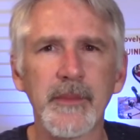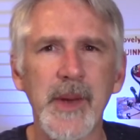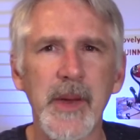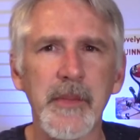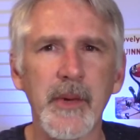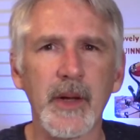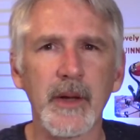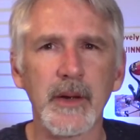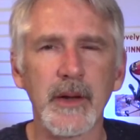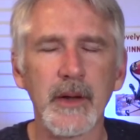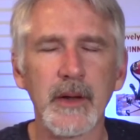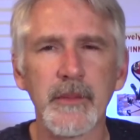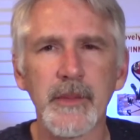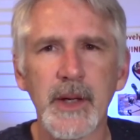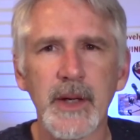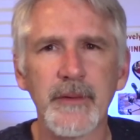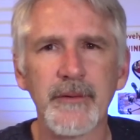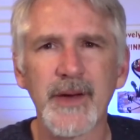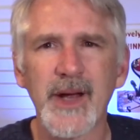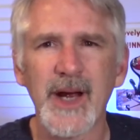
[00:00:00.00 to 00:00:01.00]
maybe a little
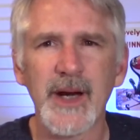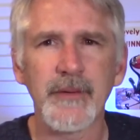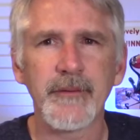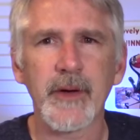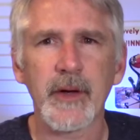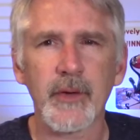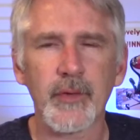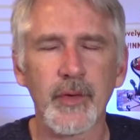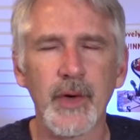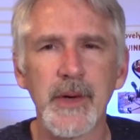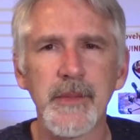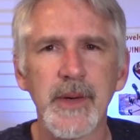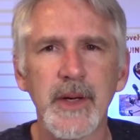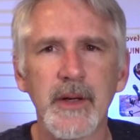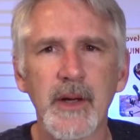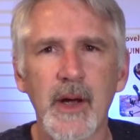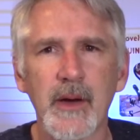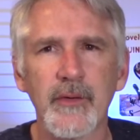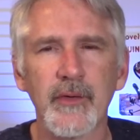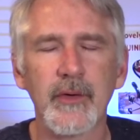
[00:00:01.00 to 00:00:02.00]
bit of kind of a creamy
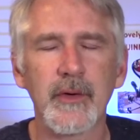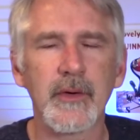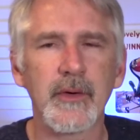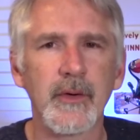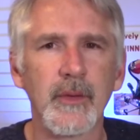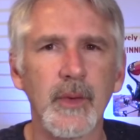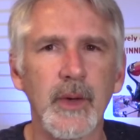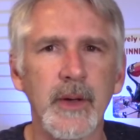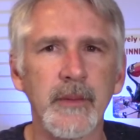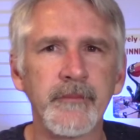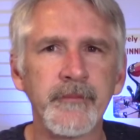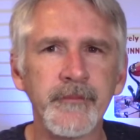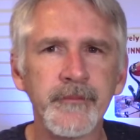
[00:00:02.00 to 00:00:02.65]
texture to it.